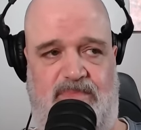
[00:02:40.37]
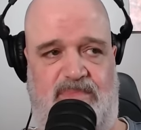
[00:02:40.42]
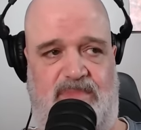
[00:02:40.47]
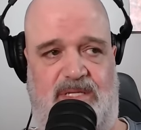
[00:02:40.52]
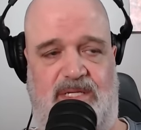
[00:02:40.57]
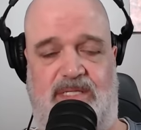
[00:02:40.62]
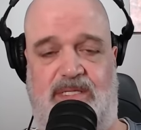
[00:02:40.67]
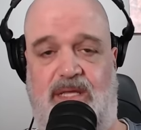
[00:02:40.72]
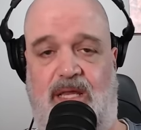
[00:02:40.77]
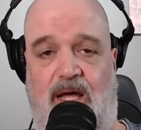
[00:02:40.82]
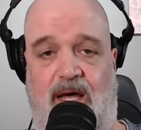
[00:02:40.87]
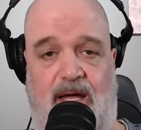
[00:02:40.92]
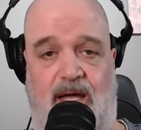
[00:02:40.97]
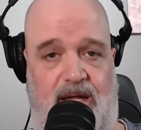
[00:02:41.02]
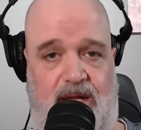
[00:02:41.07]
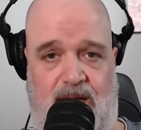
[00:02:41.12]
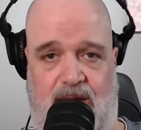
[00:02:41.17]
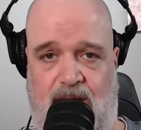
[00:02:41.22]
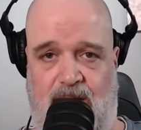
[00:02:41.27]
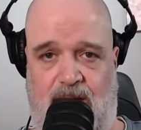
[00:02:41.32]

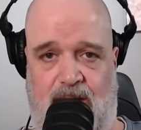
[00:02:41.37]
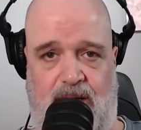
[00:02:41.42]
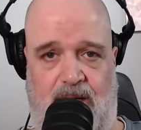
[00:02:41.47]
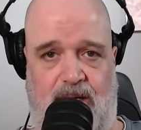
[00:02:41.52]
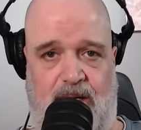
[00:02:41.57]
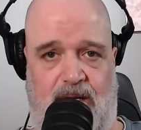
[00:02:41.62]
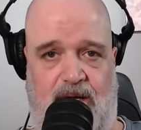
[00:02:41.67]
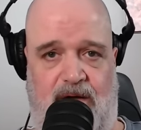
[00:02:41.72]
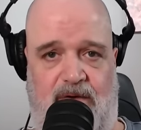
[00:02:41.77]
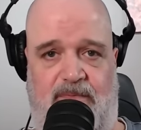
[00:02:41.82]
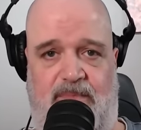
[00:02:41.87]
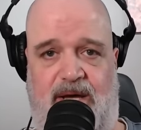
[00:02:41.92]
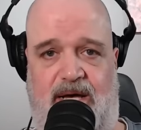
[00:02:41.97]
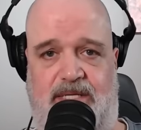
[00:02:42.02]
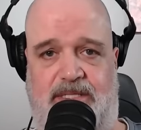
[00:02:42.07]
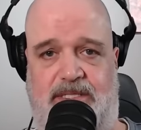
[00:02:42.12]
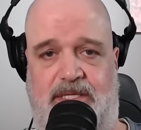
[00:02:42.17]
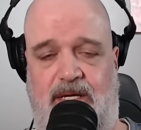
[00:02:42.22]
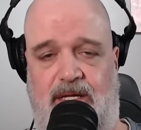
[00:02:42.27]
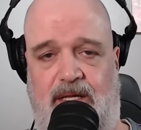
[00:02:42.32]
dislike of
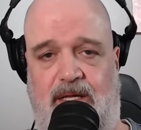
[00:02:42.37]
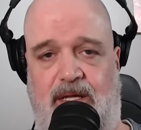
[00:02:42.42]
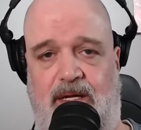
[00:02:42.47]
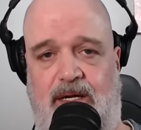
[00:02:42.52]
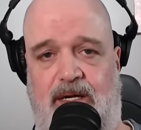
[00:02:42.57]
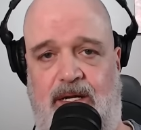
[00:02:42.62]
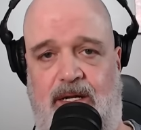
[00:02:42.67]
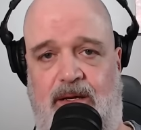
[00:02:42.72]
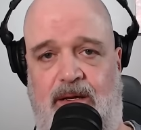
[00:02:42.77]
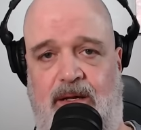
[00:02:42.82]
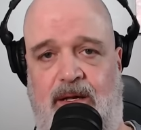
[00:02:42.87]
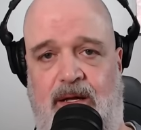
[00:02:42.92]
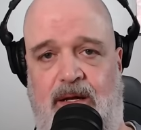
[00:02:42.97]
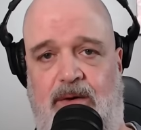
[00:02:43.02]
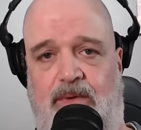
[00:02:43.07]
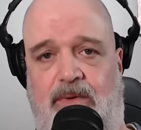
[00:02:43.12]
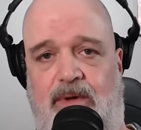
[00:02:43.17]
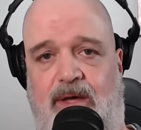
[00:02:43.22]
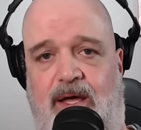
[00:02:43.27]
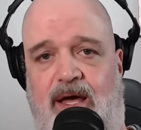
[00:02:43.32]
masculinity,
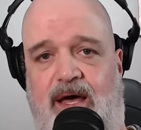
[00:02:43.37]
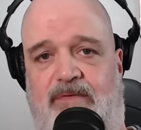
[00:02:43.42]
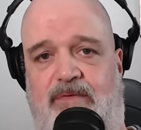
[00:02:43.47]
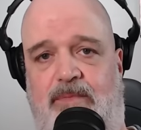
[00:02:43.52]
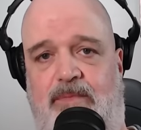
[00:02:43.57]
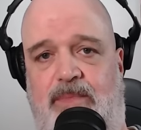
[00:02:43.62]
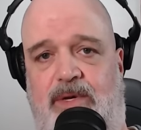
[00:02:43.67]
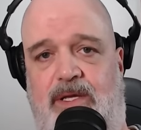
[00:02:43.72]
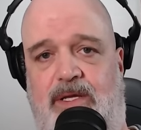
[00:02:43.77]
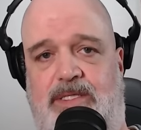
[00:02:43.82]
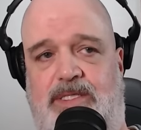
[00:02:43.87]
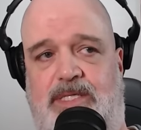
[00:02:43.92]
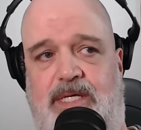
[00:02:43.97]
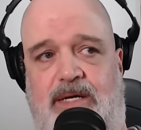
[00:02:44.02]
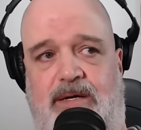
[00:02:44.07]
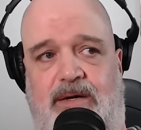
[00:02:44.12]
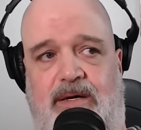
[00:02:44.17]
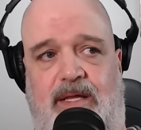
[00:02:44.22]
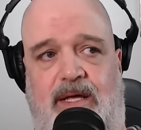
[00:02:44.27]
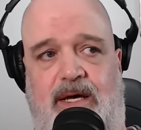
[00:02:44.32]
we have a
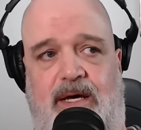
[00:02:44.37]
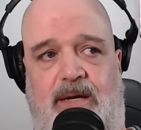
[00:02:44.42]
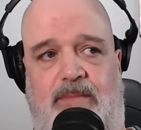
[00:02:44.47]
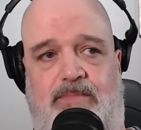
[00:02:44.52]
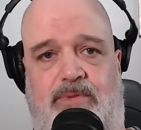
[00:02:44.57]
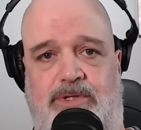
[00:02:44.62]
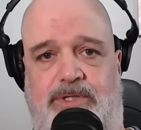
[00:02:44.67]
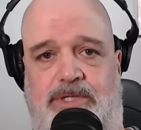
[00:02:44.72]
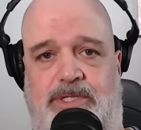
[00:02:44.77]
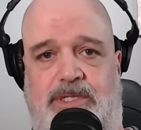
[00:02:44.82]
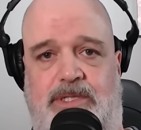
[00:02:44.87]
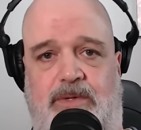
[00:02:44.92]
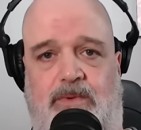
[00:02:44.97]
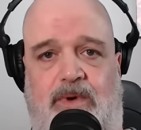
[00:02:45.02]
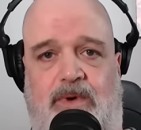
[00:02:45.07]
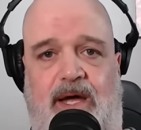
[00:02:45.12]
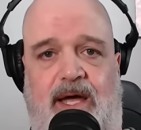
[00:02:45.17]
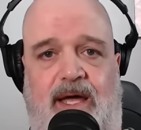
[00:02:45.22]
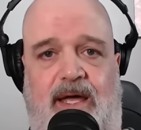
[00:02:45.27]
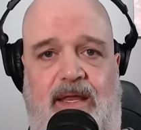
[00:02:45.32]
military that pushes
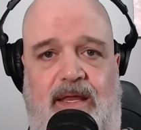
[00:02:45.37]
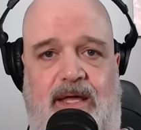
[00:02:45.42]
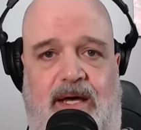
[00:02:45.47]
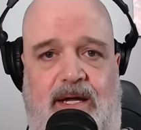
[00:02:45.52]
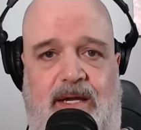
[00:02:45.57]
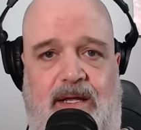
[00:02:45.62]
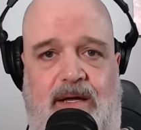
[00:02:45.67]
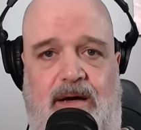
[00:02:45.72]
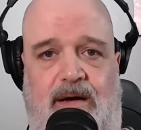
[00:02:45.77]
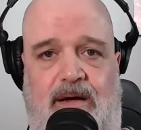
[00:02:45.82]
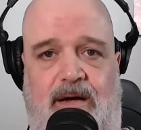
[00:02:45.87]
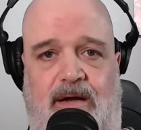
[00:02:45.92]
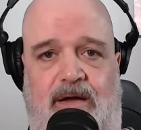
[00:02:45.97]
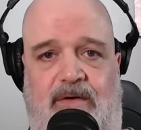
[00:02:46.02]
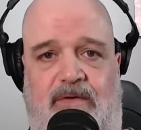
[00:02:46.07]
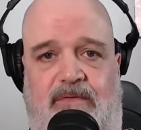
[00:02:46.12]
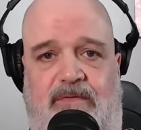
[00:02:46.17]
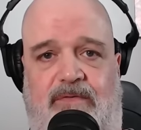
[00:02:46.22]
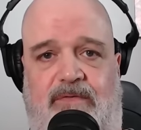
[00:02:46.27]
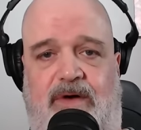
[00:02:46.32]
away that kind
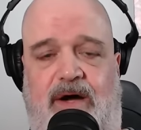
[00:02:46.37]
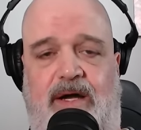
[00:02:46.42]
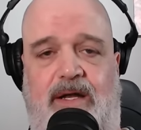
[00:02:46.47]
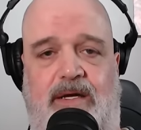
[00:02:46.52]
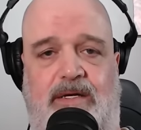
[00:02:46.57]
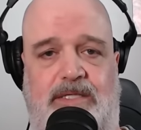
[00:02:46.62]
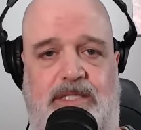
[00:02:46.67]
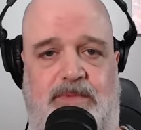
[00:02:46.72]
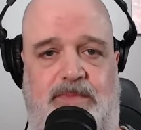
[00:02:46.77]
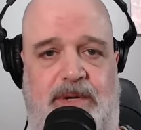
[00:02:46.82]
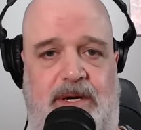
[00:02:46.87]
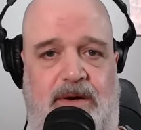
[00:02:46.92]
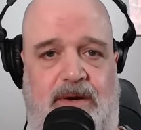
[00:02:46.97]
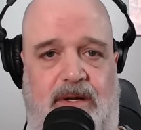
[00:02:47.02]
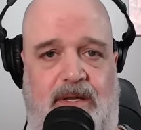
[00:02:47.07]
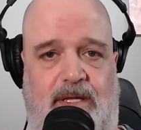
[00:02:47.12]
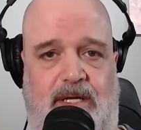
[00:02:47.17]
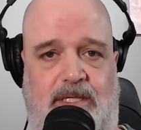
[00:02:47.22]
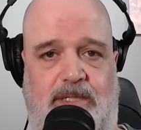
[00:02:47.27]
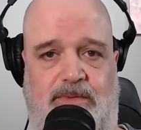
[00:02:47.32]
of fighting
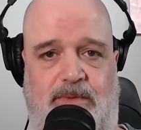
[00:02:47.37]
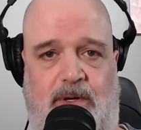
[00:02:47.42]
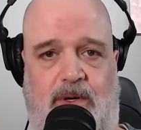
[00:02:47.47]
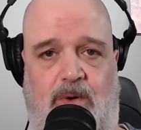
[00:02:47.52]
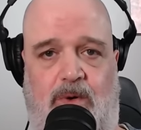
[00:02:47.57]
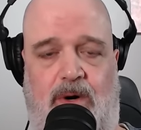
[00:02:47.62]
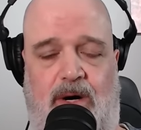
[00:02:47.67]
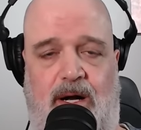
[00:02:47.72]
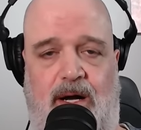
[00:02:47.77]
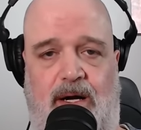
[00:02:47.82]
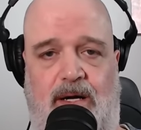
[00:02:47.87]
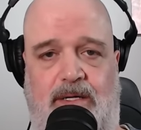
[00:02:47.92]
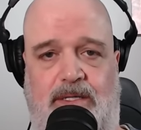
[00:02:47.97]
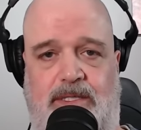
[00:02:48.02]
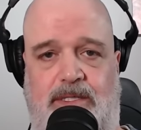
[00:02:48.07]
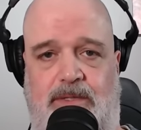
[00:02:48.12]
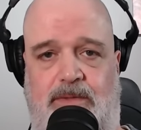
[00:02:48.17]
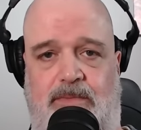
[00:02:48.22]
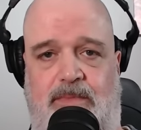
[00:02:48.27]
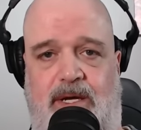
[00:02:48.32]
spirit that's required
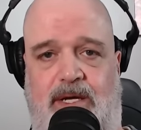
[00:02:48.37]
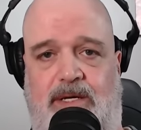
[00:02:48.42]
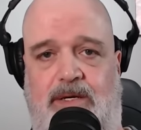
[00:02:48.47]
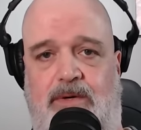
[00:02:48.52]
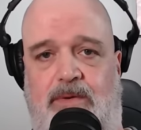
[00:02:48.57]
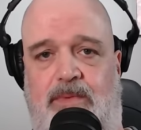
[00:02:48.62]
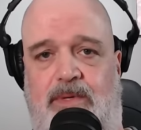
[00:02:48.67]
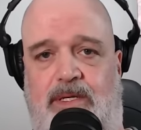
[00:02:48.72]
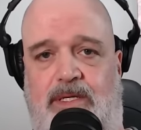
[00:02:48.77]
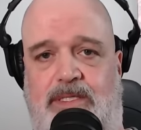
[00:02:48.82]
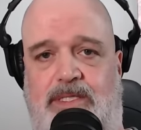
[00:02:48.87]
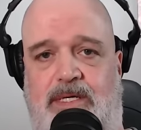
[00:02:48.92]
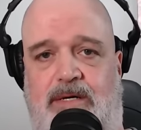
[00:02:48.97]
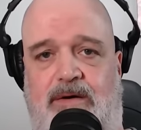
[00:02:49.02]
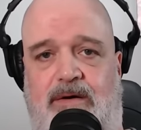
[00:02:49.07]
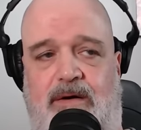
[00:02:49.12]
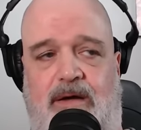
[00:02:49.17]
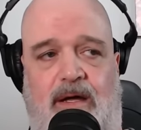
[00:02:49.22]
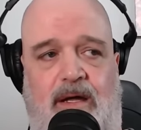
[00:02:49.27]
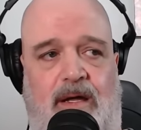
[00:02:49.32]
to make your
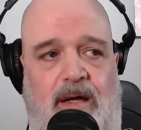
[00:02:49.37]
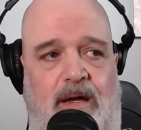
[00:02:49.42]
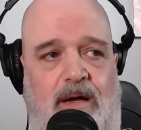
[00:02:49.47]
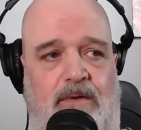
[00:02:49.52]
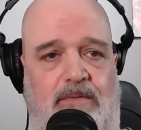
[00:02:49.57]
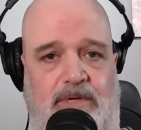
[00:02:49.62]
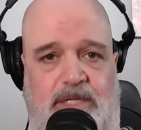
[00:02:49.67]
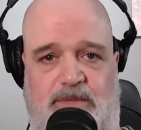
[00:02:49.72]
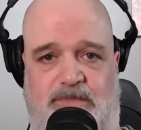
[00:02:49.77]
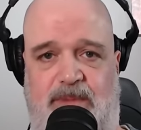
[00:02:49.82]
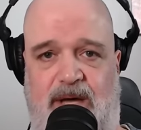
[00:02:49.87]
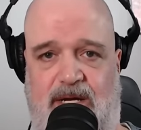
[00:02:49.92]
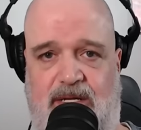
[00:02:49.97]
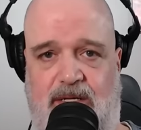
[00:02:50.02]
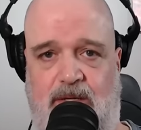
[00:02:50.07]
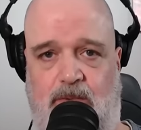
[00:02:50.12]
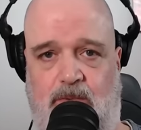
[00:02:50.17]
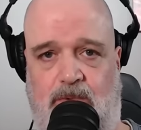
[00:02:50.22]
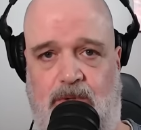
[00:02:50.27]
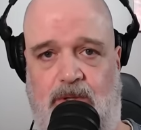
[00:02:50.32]
military
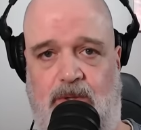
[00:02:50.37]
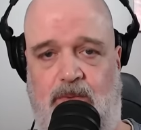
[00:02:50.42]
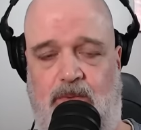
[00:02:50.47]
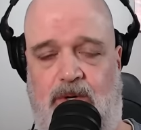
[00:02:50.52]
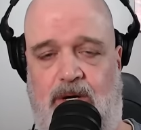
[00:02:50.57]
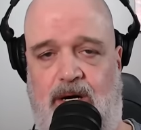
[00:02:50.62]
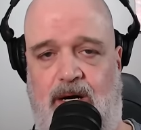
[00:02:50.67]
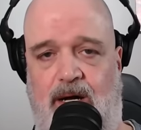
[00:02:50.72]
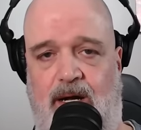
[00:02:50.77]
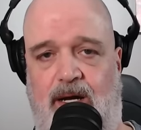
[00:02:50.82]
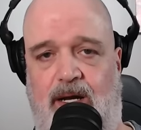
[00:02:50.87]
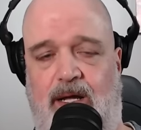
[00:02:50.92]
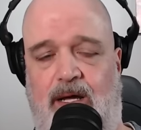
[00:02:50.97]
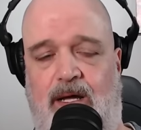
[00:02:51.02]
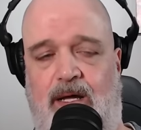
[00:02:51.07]
respected worldwide.